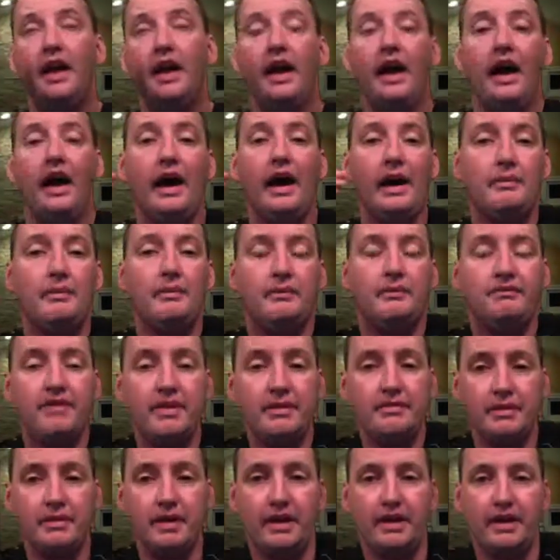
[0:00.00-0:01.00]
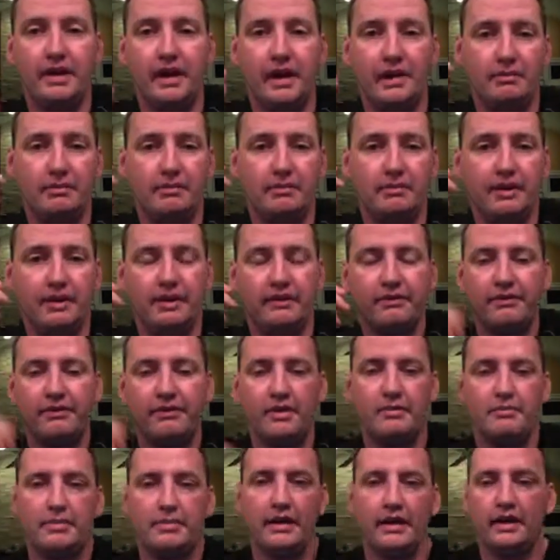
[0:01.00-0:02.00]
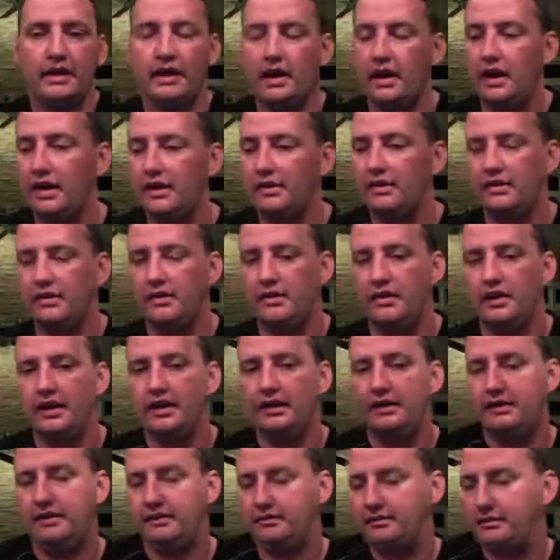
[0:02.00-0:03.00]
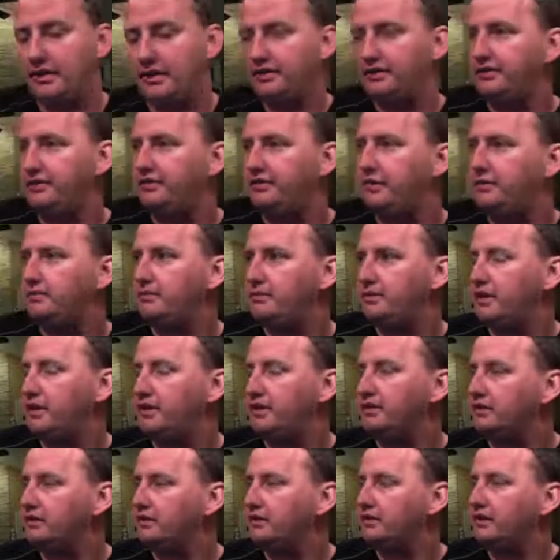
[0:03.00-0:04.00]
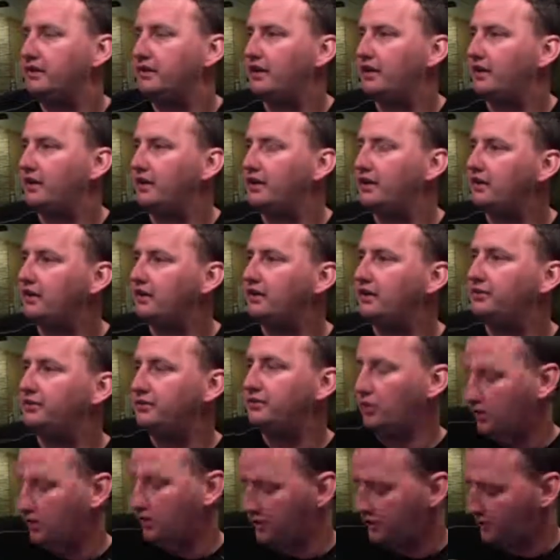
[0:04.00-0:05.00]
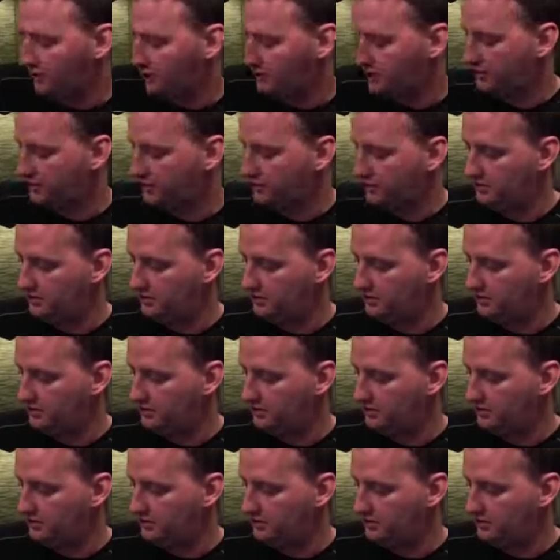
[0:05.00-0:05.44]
Fitbit. I'm a big Fitbit guy, right? My Fitbit Force.